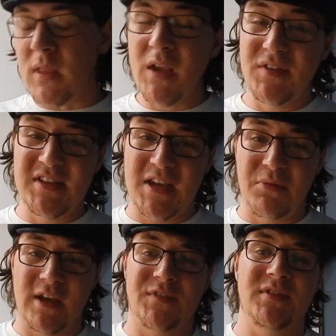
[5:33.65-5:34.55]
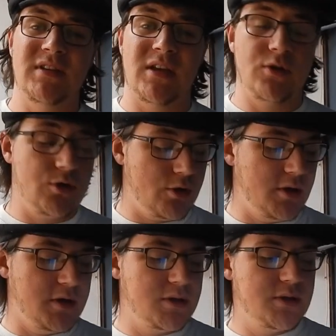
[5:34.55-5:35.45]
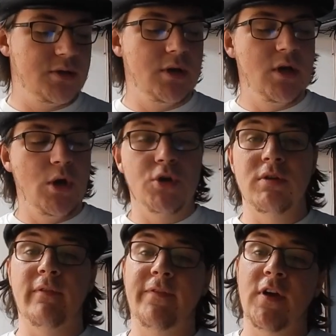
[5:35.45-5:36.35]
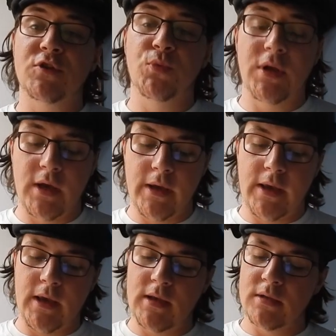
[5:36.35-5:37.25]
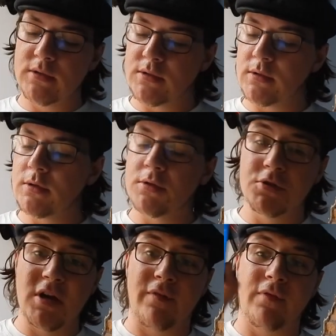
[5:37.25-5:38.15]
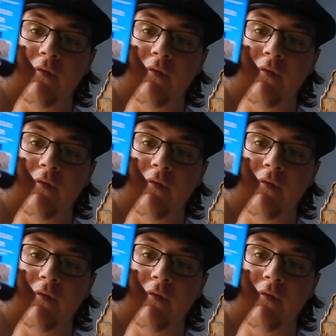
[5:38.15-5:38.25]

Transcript: The second one gets the second choice. So the first winner is Jeffrey